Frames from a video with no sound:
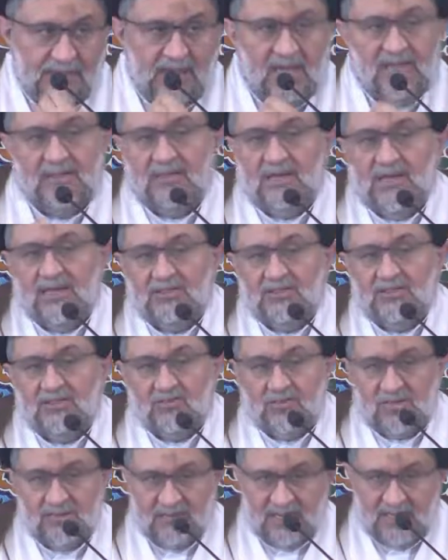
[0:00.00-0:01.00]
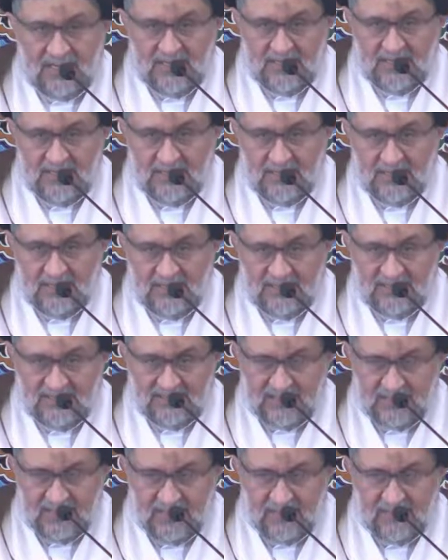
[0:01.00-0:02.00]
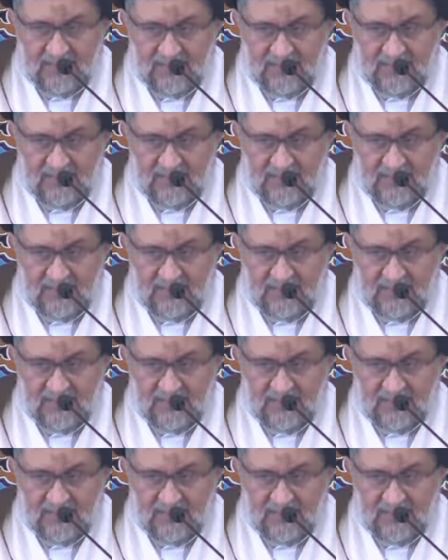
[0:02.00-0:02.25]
I'd like to remind myself